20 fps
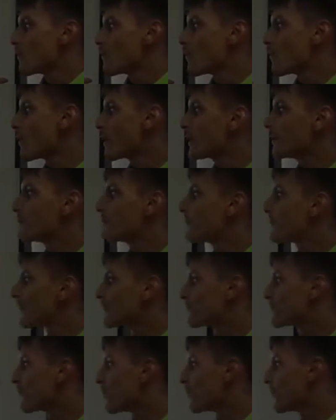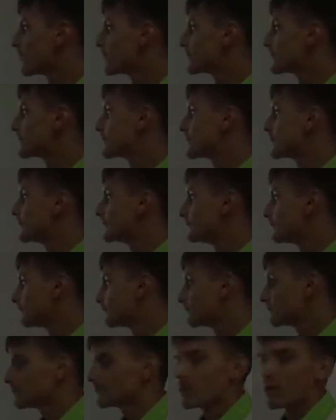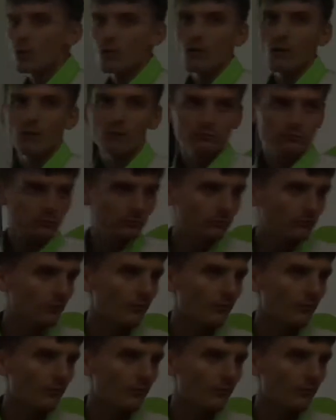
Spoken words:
WAN performance or